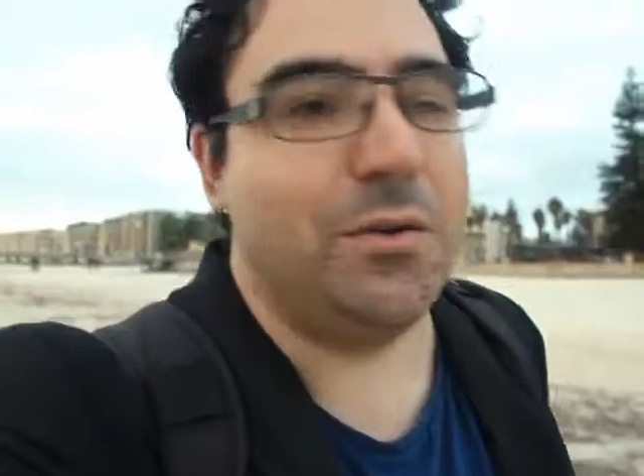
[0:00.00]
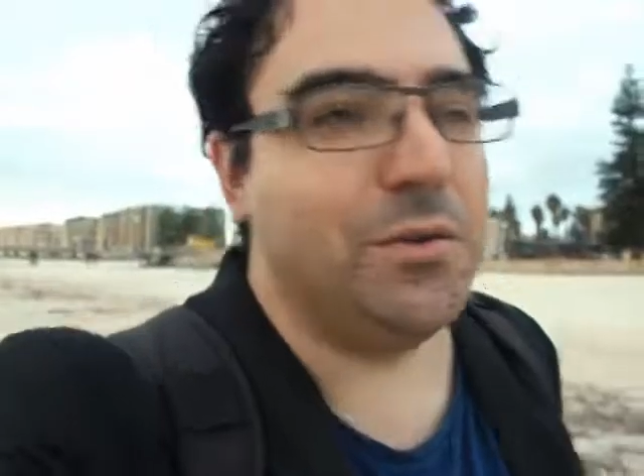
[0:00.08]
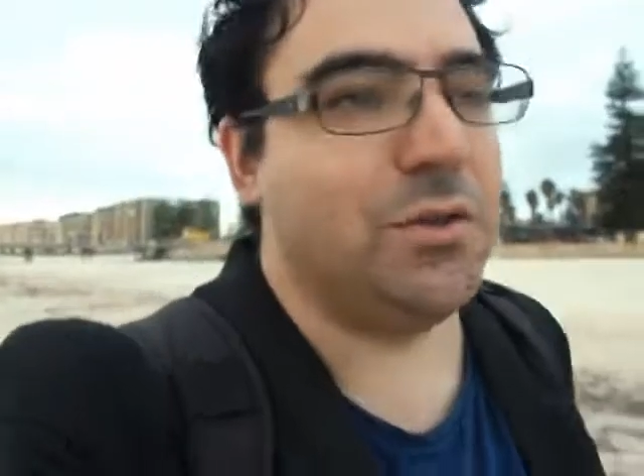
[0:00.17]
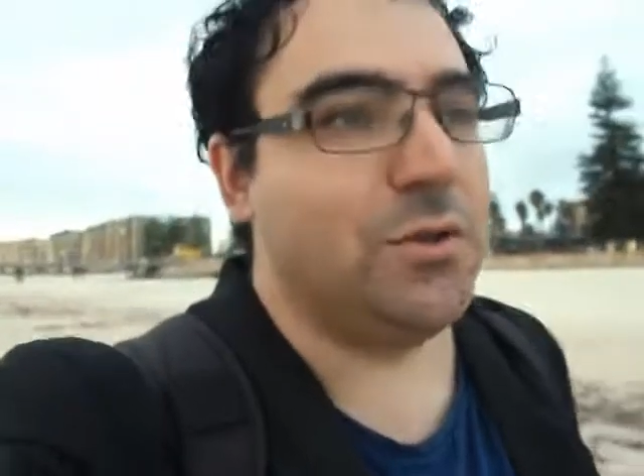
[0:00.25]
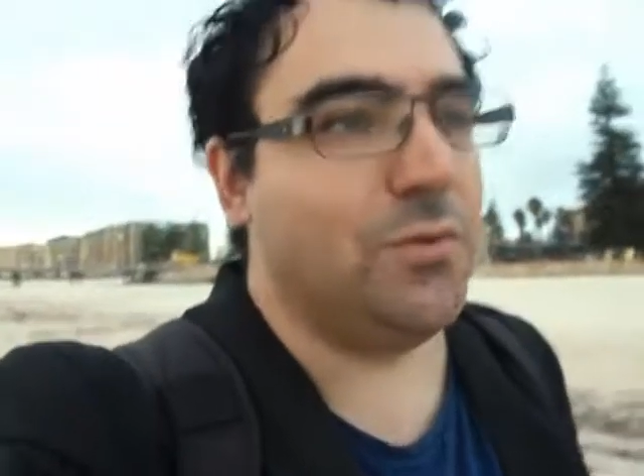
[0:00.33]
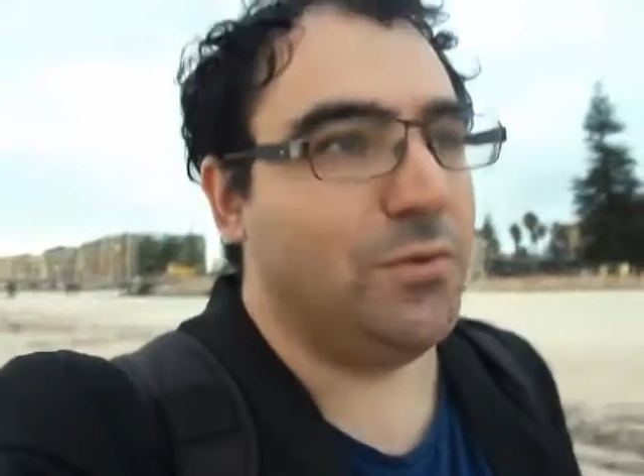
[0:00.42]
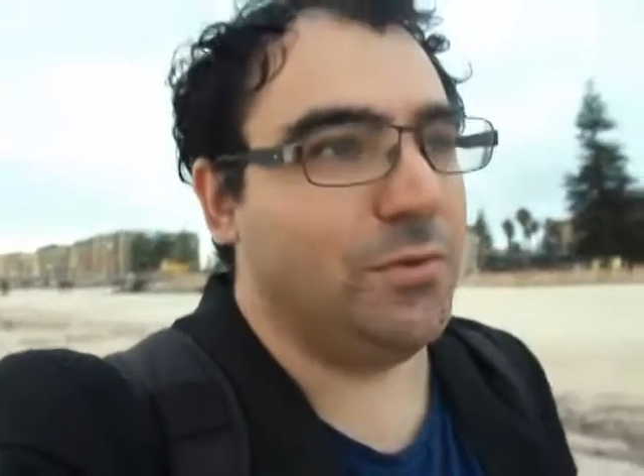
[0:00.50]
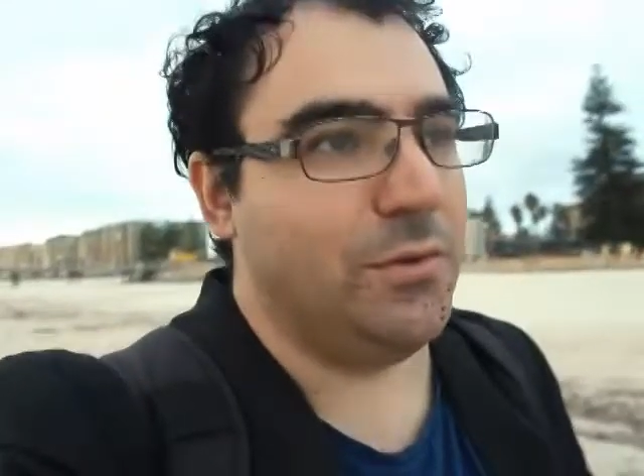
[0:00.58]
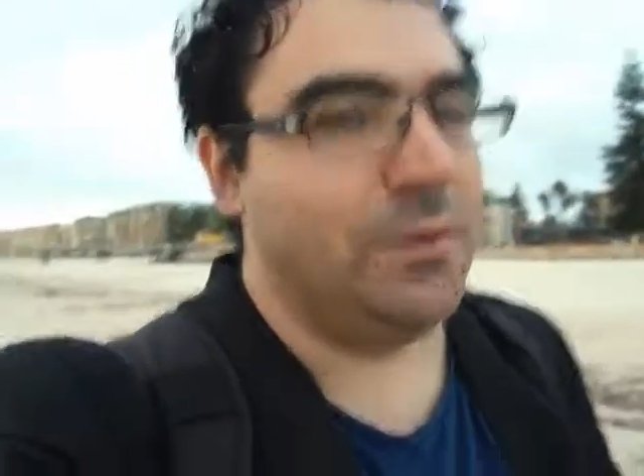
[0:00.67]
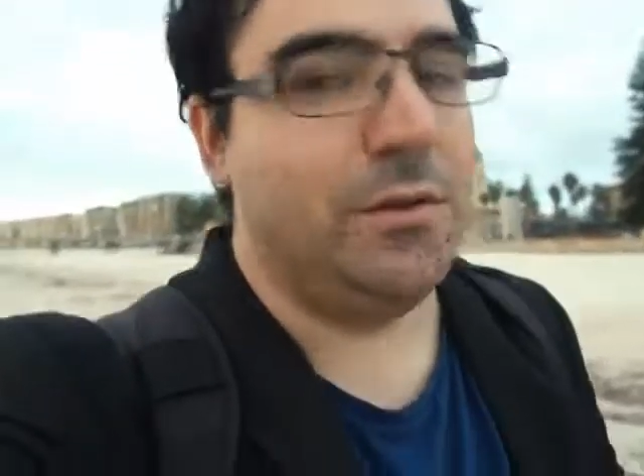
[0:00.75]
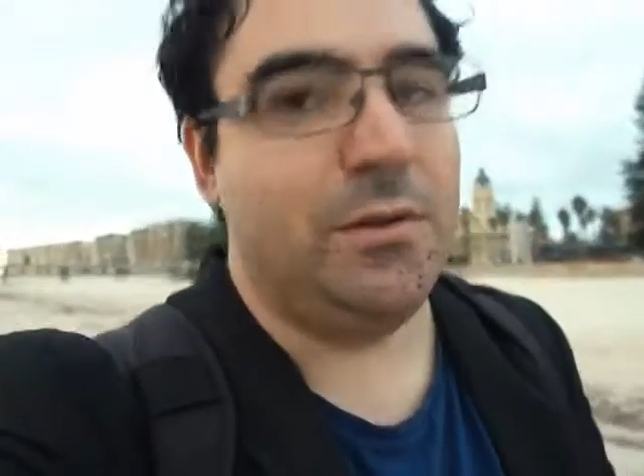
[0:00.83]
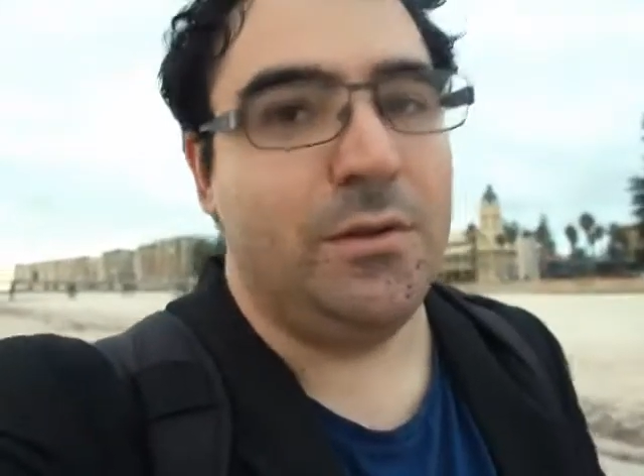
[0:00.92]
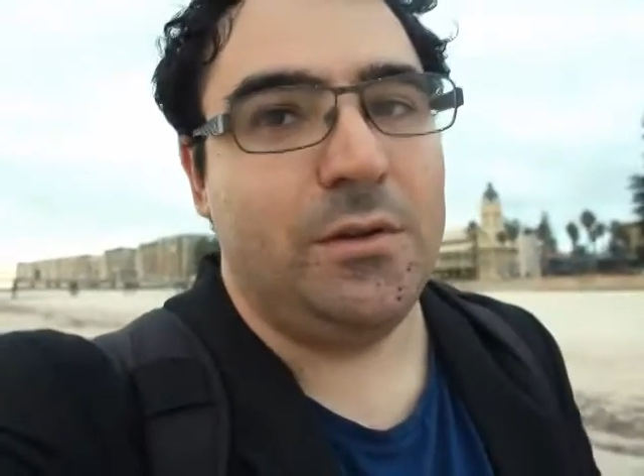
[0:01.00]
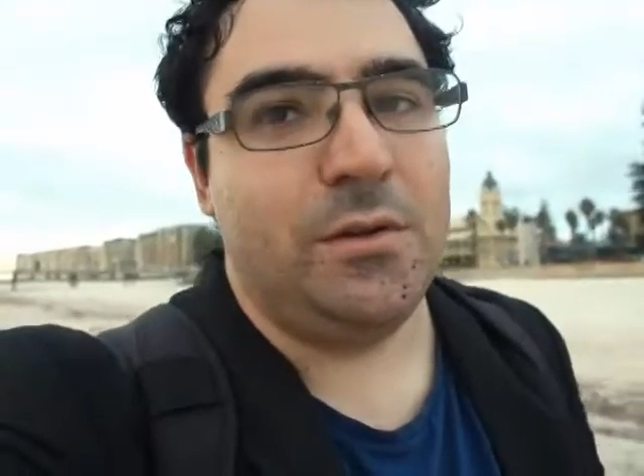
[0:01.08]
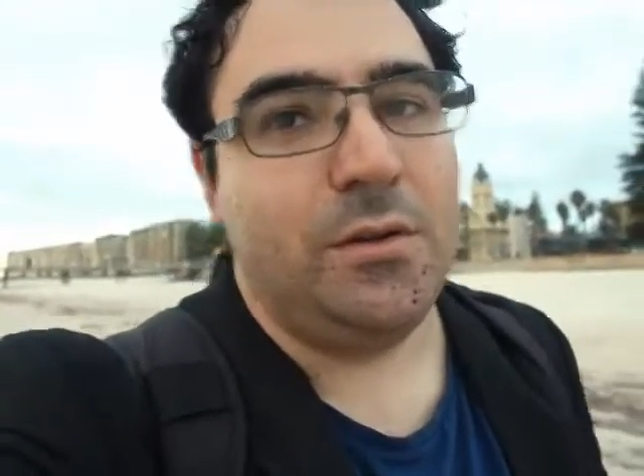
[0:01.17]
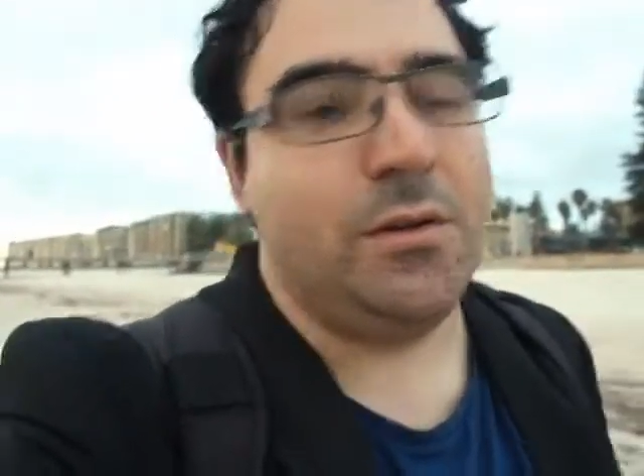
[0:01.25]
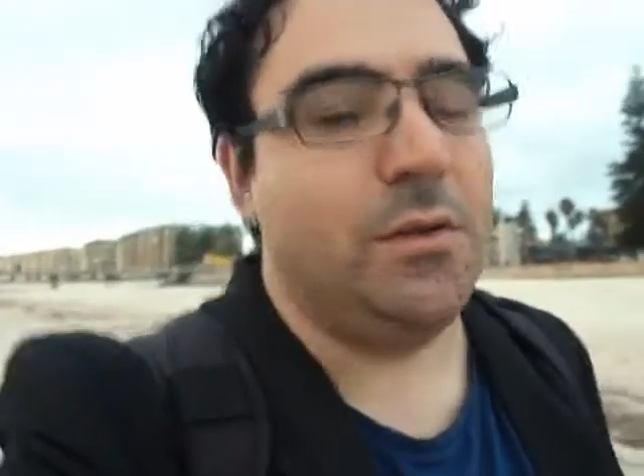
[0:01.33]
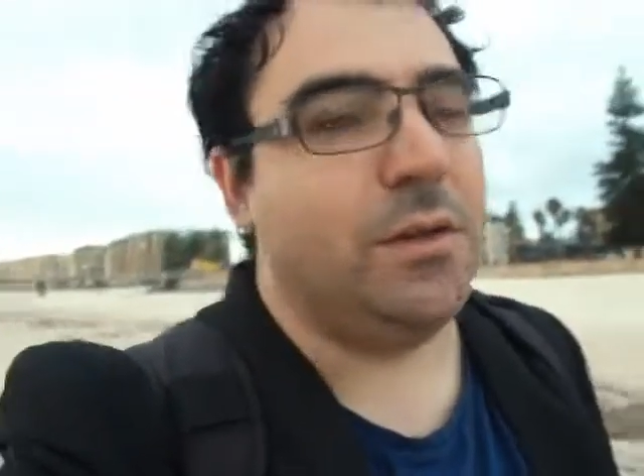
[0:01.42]
close to
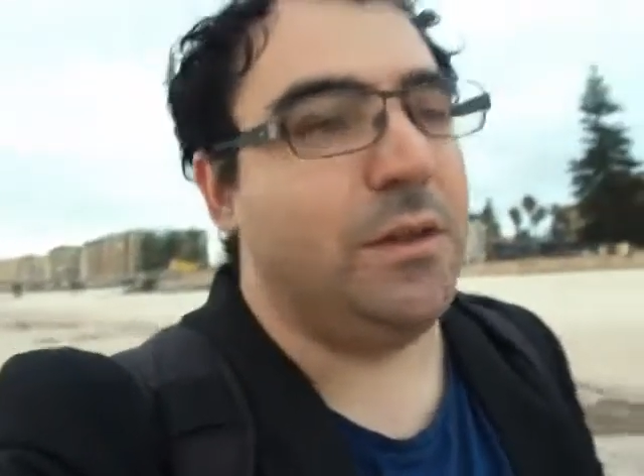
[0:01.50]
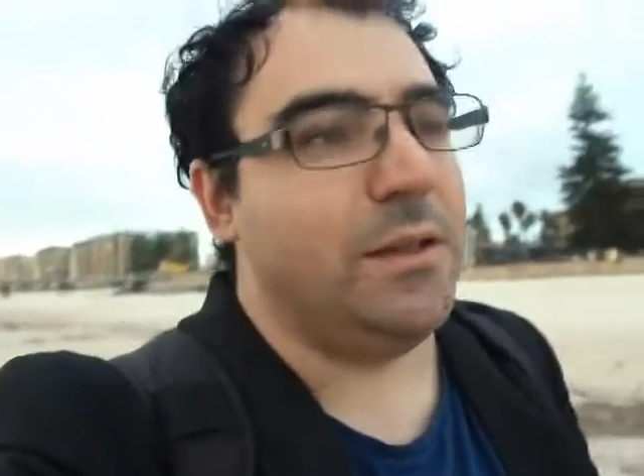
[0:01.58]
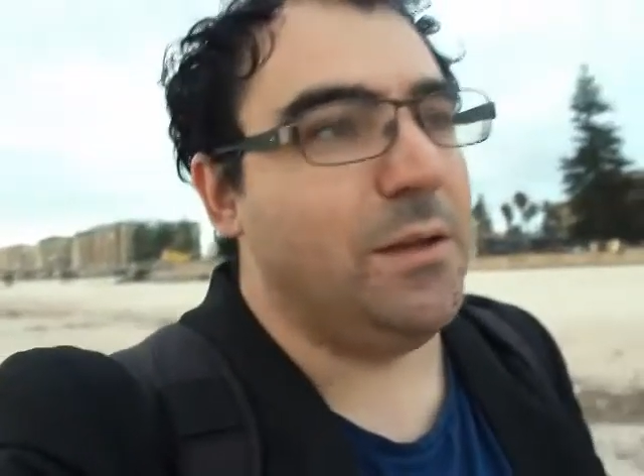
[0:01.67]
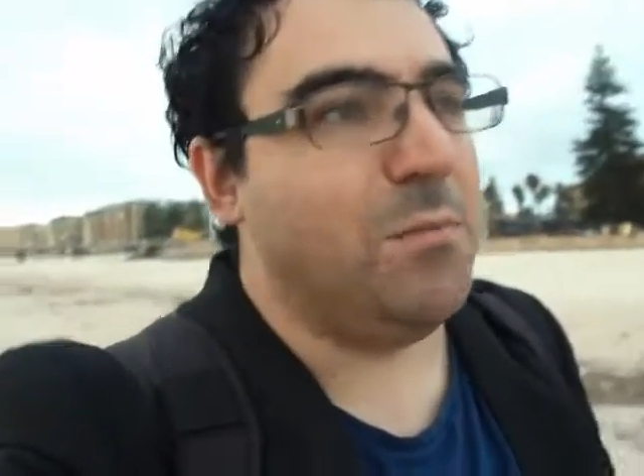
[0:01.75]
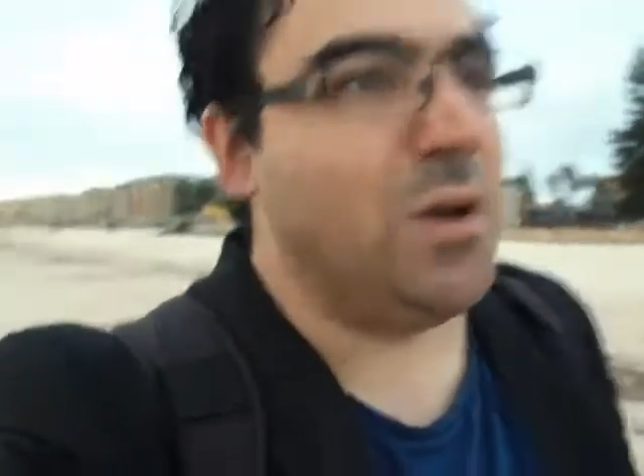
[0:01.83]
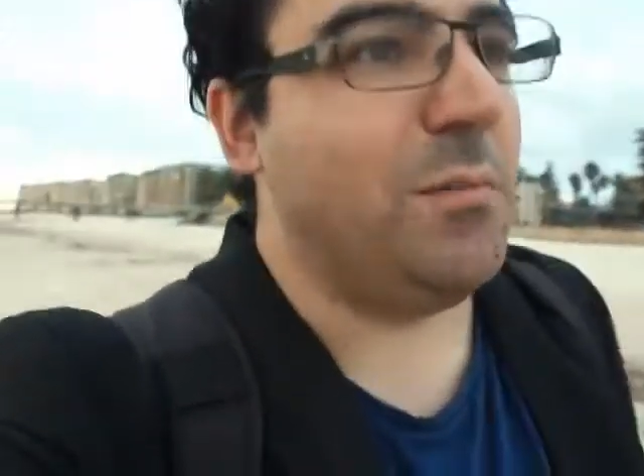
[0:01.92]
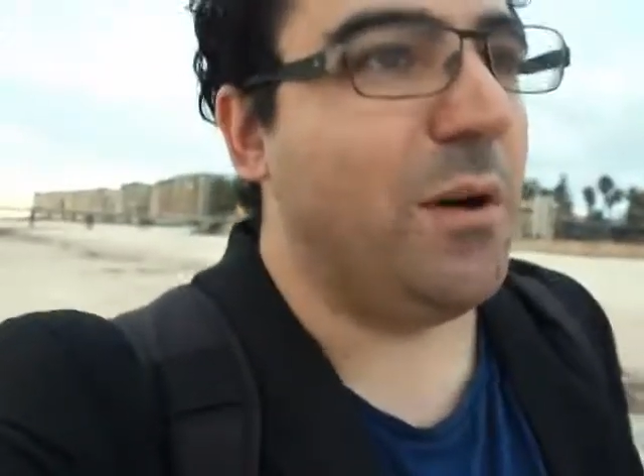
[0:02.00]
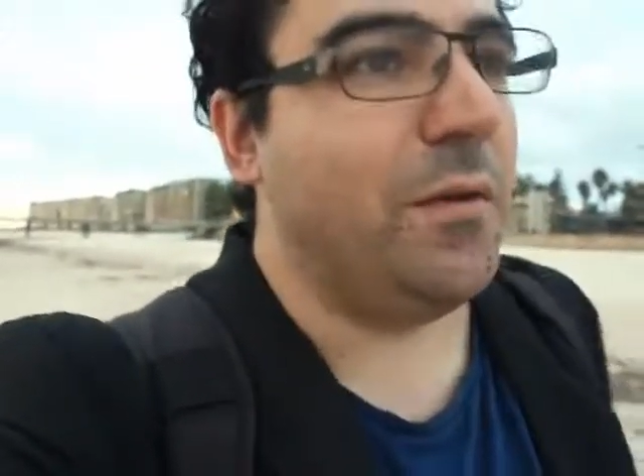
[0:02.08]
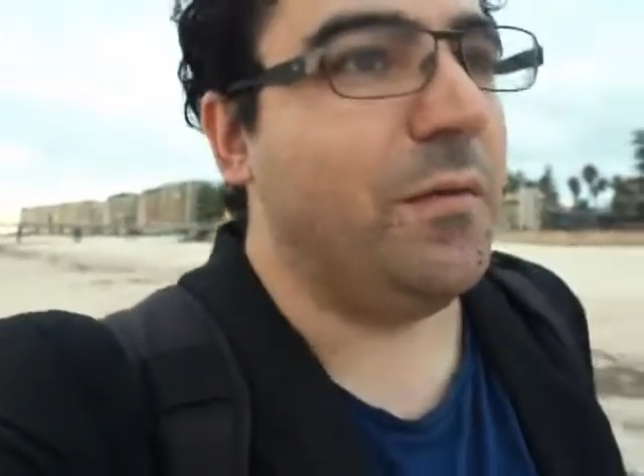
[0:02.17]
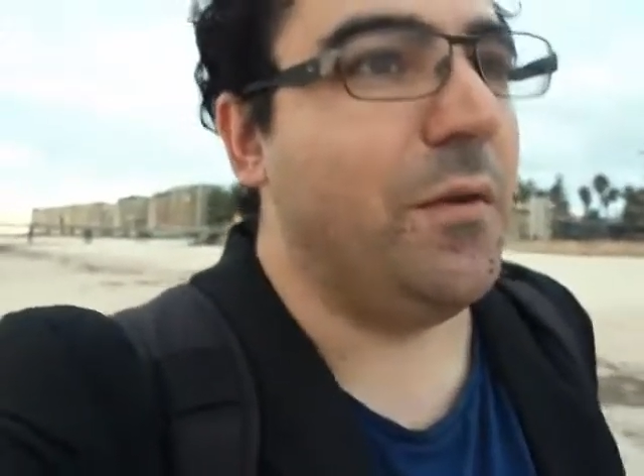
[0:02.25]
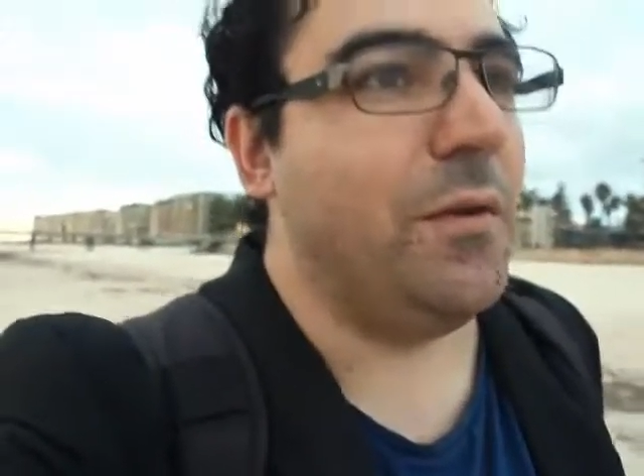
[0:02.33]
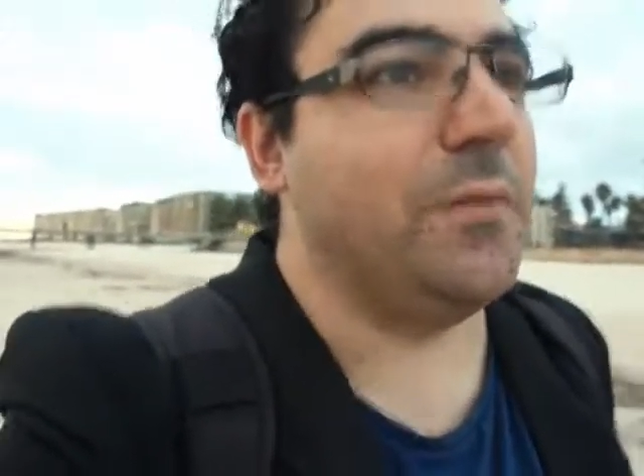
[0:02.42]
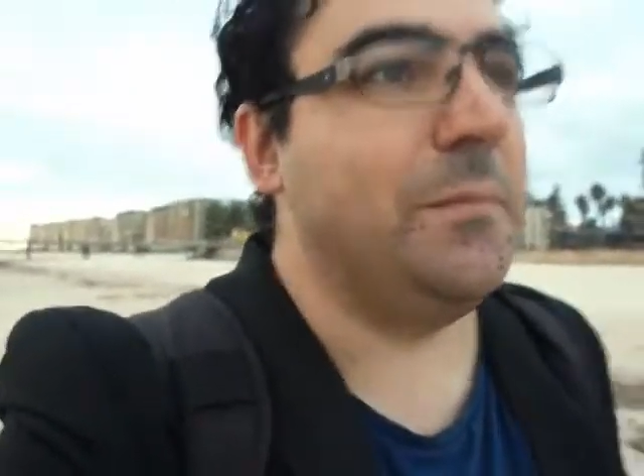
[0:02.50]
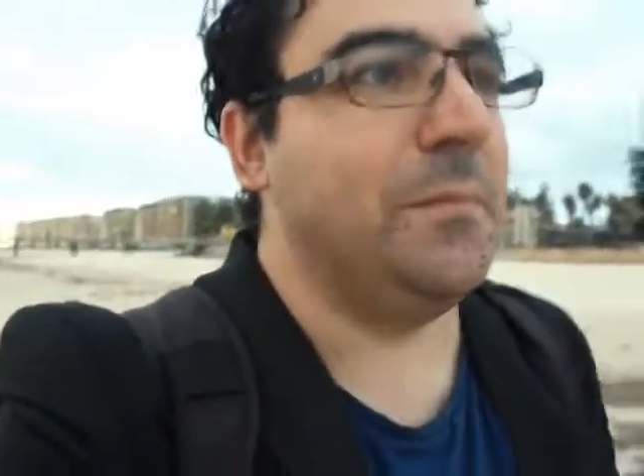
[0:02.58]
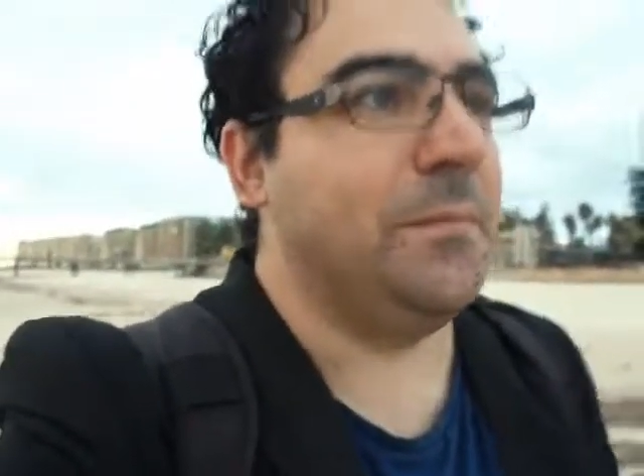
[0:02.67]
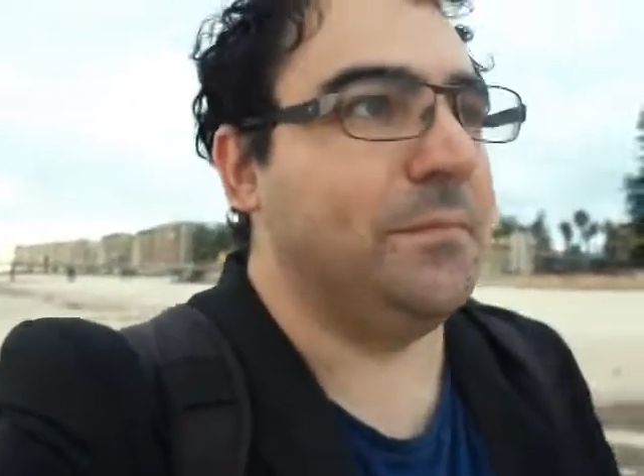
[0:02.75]
the mobile phone.